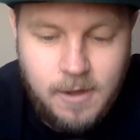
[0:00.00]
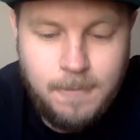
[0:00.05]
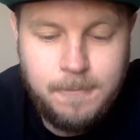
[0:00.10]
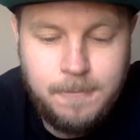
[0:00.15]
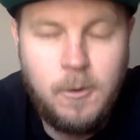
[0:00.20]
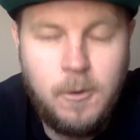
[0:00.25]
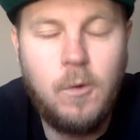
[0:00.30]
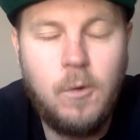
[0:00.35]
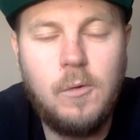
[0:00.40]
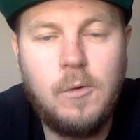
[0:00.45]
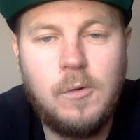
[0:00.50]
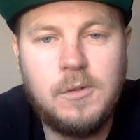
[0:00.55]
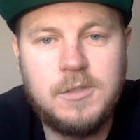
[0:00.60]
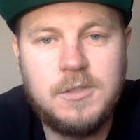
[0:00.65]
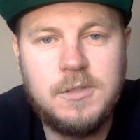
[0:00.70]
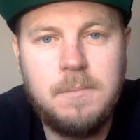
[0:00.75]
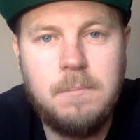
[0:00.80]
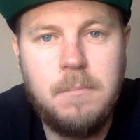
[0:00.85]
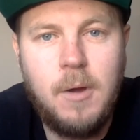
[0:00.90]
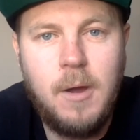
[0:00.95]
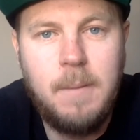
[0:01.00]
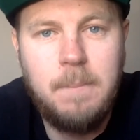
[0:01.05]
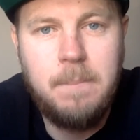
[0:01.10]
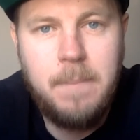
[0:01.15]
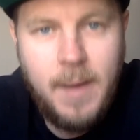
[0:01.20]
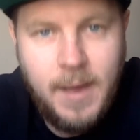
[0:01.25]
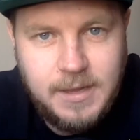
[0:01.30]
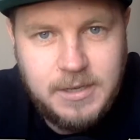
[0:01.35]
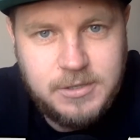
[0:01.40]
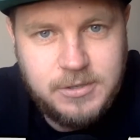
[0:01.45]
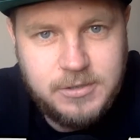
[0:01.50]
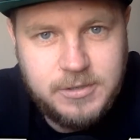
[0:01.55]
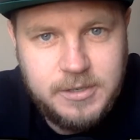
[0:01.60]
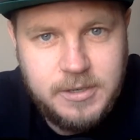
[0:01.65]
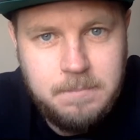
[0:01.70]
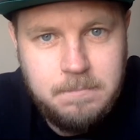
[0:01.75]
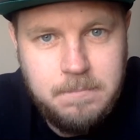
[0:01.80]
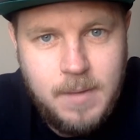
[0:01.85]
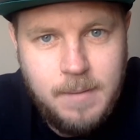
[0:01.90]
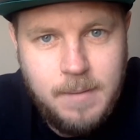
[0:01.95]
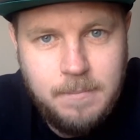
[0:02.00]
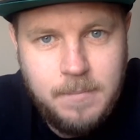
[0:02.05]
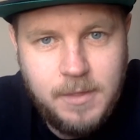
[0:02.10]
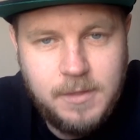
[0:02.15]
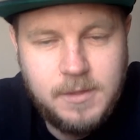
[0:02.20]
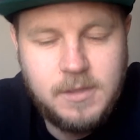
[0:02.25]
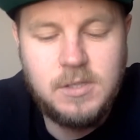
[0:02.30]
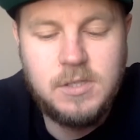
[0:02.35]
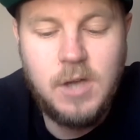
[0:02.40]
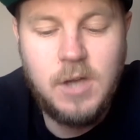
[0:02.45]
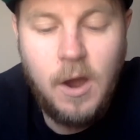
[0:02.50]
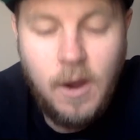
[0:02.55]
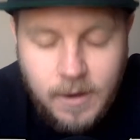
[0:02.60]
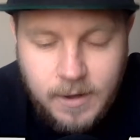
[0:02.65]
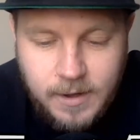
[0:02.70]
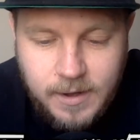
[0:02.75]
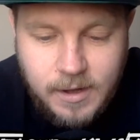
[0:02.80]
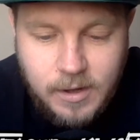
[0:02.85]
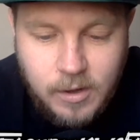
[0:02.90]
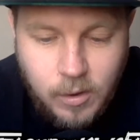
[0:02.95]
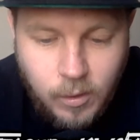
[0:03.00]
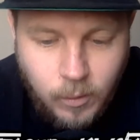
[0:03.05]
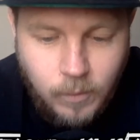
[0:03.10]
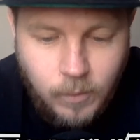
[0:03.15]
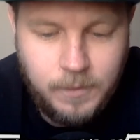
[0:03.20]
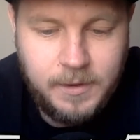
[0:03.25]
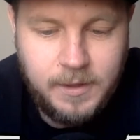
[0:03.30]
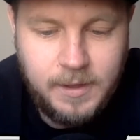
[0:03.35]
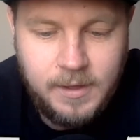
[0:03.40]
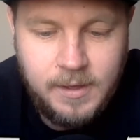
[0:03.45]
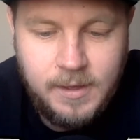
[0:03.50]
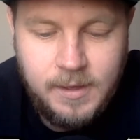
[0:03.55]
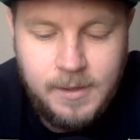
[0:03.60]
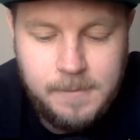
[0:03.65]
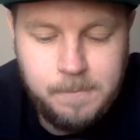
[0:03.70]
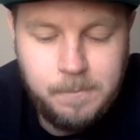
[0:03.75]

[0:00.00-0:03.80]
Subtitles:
of course, my Patreon member, the darling Courtney,